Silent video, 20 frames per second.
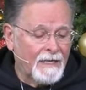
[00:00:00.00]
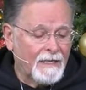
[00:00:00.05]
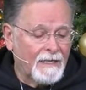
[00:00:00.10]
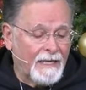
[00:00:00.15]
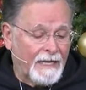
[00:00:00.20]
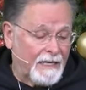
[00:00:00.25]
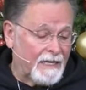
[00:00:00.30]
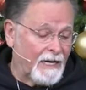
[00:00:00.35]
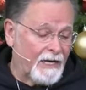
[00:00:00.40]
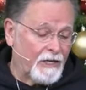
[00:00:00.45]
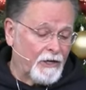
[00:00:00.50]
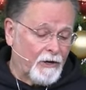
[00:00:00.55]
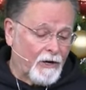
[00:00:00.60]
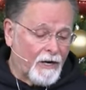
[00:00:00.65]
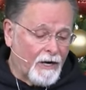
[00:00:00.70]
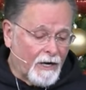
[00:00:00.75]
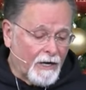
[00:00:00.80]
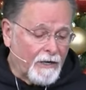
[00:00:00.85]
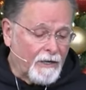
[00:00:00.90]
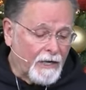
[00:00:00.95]
Let not your
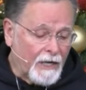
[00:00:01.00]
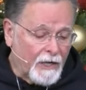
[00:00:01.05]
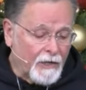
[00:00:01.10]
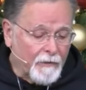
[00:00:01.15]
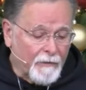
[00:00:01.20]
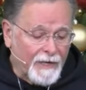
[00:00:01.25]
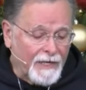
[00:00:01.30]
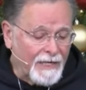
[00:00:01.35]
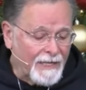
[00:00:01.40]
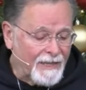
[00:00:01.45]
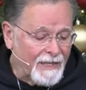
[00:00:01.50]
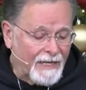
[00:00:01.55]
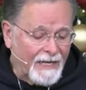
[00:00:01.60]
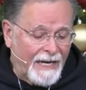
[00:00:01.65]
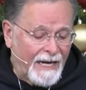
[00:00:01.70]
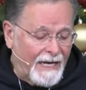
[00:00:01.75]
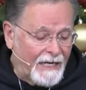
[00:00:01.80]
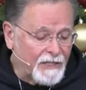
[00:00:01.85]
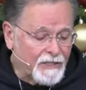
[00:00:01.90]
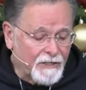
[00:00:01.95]
heart utter anything
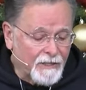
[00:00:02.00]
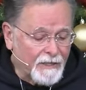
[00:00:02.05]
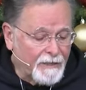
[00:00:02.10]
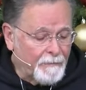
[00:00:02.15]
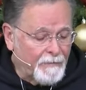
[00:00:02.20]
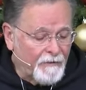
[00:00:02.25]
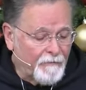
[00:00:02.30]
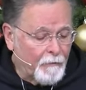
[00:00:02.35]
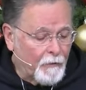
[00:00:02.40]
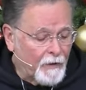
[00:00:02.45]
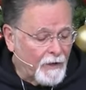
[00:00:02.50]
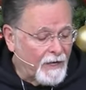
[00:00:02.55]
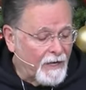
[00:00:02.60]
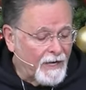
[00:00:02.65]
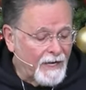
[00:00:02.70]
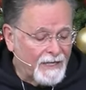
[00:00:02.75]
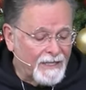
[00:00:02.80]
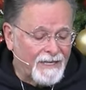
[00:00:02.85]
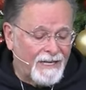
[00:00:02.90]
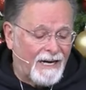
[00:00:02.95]
hastily before
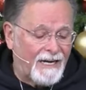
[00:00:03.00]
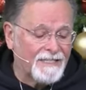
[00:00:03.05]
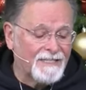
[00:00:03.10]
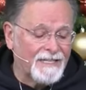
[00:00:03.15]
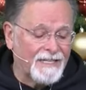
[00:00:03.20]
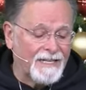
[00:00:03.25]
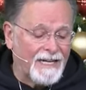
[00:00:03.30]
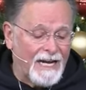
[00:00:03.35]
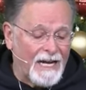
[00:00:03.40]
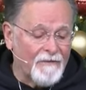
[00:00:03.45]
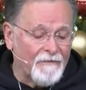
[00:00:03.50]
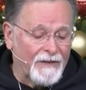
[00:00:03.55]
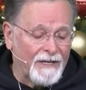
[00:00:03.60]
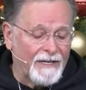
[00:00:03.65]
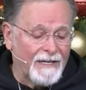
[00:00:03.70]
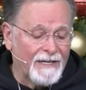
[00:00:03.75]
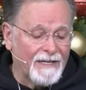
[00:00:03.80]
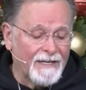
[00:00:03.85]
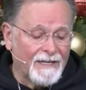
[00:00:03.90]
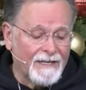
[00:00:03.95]
God. God's in
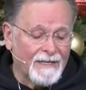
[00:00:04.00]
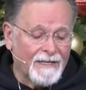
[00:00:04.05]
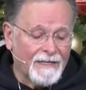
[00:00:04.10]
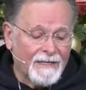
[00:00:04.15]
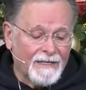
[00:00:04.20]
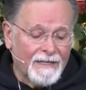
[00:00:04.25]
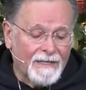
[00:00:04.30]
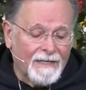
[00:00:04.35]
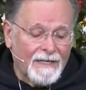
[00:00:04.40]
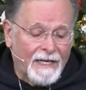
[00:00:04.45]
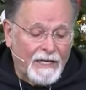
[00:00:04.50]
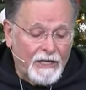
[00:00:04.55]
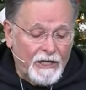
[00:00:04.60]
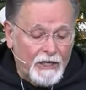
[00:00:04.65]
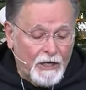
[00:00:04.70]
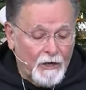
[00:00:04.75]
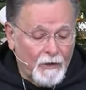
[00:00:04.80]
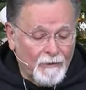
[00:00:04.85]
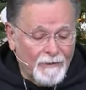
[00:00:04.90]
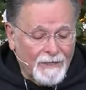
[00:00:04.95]
heaven and
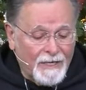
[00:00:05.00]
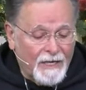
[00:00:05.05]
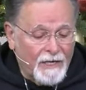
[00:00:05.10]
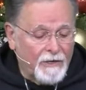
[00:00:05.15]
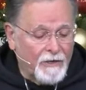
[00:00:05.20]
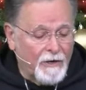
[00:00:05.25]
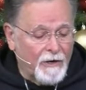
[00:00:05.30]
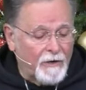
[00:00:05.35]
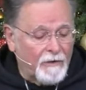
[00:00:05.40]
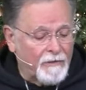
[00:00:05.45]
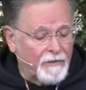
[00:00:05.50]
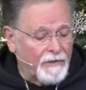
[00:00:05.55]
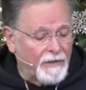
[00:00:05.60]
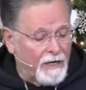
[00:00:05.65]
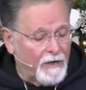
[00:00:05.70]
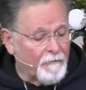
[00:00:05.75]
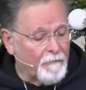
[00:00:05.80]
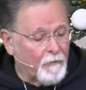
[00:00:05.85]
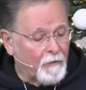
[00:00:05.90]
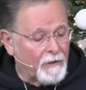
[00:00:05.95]
you on earth.
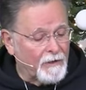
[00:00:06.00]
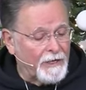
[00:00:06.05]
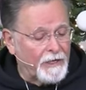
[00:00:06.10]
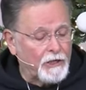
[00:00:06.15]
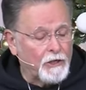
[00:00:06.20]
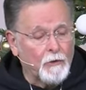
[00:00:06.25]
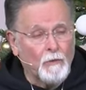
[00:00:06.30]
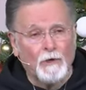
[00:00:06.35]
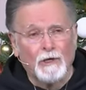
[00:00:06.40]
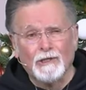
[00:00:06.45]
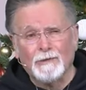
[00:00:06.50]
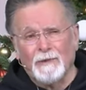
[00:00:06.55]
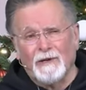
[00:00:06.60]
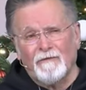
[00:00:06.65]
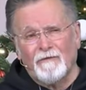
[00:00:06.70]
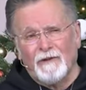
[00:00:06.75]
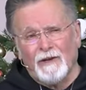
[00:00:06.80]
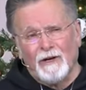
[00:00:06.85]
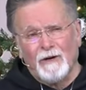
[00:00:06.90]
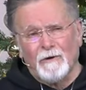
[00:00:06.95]
Therefore, let your words be
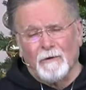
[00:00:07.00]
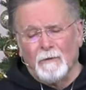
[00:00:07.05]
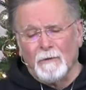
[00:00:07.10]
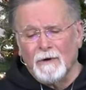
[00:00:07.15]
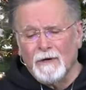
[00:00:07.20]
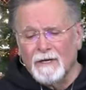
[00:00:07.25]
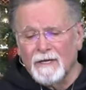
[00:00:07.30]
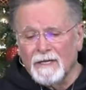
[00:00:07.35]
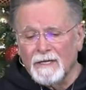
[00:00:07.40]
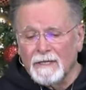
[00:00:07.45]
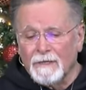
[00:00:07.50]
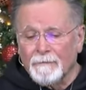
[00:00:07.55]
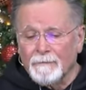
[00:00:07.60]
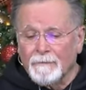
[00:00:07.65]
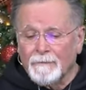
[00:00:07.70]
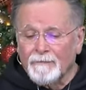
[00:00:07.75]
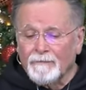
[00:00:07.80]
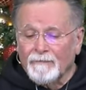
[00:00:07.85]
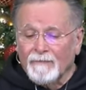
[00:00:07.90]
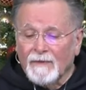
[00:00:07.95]
few.
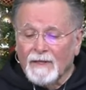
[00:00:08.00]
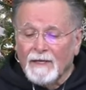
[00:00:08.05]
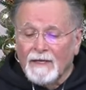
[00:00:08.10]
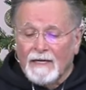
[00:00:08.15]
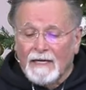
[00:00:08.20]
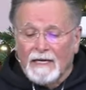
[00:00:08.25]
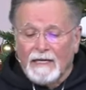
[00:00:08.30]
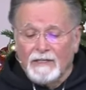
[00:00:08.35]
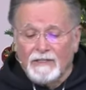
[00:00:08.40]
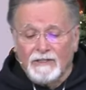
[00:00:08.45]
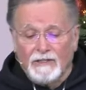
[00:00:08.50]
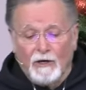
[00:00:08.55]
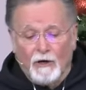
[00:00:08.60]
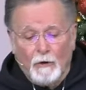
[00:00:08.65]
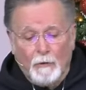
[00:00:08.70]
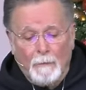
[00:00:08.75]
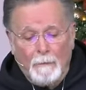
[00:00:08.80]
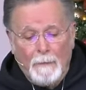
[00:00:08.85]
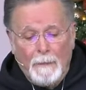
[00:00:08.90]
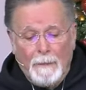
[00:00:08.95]
And
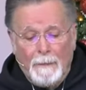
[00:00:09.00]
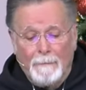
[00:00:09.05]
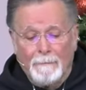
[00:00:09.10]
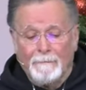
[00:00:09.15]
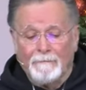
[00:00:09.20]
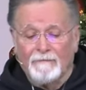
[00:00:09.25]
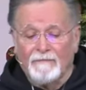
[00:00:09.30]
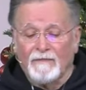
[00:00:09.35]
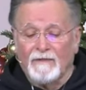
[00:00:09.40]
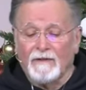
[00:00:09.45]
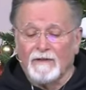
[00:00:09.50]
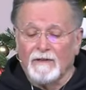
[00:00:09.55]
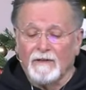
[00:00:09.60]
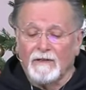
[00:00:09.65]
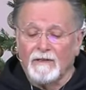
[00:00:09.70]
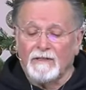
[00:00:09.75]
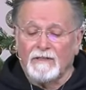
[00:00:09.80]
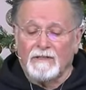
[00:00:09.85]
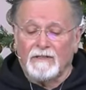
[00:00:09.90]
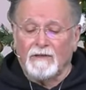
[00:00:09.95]
so,
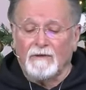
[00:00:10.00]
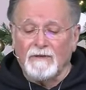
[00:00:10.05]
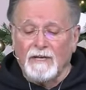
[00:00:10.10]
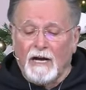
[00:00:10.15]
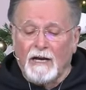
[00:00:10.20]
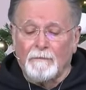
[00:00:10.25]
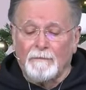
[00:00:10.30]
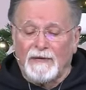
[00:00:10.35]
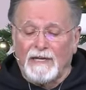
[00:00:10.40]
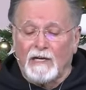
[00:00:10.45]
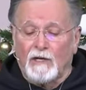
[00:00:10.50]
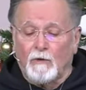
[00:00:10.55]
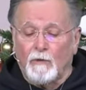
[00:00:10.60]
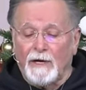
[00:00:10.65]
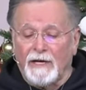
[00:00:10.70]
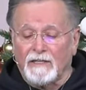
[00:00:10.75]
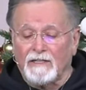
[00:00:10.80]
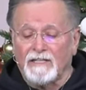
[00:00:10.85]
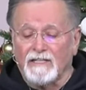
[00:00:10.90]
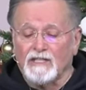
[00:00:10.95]
do not be
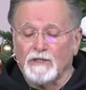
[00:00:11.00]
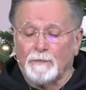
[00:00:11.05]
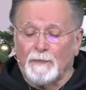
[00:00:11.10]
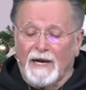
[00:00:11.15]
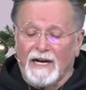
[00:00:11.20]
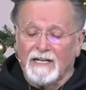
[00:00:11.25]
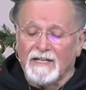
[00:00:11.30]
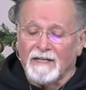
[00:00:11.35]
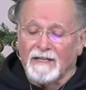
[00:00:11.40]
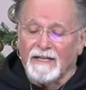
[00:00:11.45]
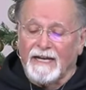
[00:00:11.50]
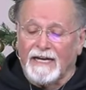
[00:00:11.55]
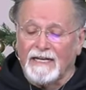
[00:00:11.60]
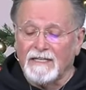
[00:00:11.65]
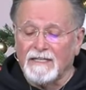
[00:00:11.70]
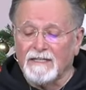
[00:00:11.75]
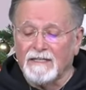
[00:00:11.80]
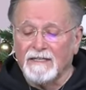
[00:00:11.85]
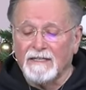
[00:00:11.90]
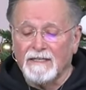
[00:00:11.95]
quick to
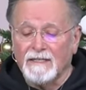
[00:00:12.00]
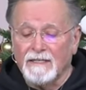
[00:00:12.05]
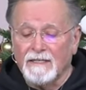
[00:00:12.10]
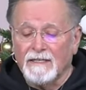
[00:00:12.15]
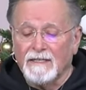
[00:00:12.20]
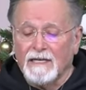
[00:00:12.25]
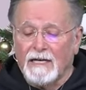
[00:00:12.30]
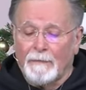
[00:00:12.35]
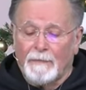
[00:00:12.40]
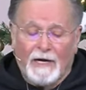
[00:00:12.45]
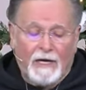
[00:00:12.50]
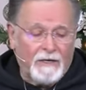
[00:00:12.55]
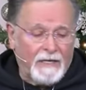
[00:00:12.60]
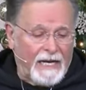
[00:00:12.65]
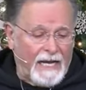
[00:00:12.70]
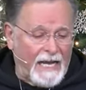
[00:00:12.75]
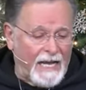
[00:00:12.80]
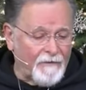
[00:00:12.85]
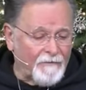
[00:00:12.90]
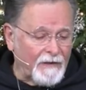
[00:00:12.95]
speculate about
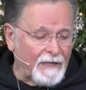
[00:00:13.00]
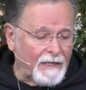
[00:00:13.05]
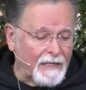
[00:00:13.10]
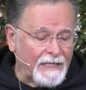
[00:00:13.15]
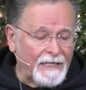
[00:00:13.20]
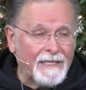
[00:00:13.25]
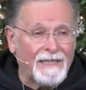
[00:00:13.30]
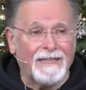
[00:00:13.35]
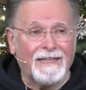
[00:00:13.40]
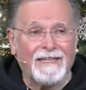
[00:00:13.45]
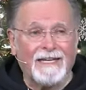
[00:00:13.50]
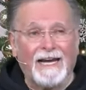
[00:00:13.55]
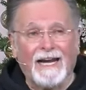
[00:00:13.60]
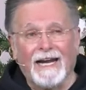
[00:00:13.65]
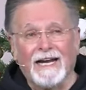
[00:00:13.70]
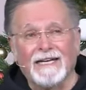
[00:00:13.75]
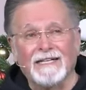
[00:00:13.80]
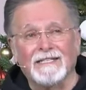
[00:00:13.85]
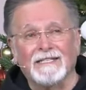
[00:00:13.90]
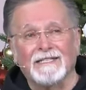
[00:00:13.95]
heavenly
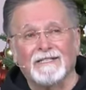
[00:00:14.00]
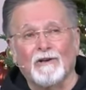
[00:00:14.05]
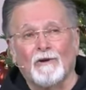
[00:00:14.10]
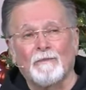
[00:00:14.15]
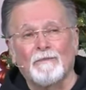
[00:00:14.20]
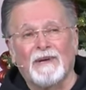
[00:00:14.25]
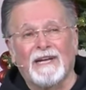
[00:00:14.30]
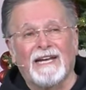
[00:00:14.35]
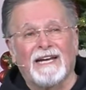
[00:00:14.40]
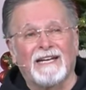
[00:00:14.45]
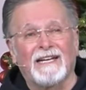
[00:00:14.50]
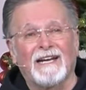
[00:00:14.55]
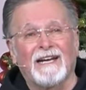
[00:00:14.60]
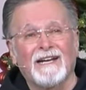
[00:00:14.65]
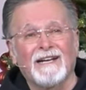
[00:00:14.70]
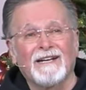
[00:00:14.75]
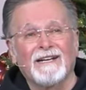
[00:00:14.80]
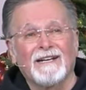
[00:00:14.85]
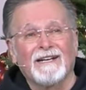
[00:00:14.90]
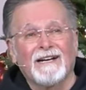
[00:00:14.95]
things. Don't be an
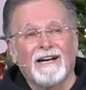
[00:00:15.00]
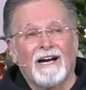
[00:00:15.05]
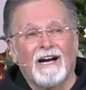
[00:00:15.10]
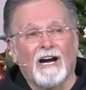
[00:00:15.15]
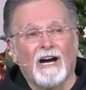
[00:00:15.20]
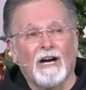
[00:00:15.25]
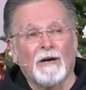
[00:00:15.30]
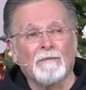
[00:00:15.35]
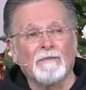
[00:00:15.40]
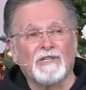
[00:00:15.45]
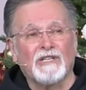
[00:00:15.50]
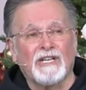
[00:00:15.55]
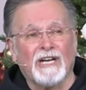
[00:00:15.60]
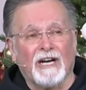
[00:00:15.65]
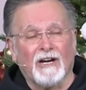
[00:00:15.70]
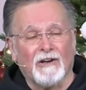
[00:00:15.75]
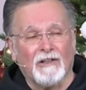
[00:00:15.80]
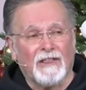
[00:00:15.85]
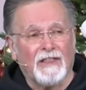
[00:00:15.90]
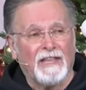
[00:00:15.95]

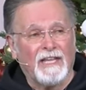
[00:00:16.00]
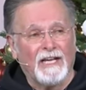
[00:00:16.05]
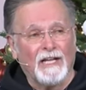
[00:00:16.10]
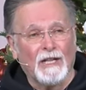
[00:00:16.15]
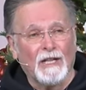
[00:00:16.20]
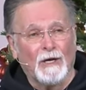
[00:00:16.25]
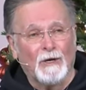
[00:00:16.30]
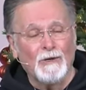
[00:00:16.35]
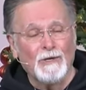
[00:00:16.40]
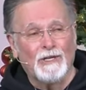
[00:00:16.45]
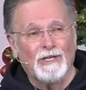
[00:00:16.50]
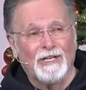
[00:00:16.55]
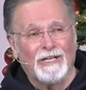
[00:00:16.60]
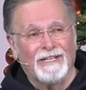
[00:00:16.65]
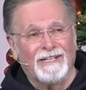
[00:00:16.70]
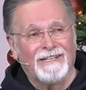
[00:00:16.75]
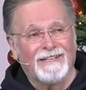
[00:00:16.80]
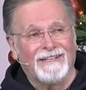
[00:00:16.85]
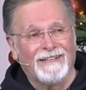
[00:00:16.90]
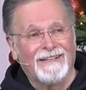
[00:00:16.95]
armchair
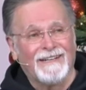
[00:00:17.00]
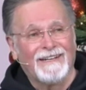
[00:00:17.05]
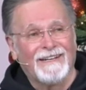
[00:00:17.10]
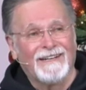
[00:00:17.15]
theologian.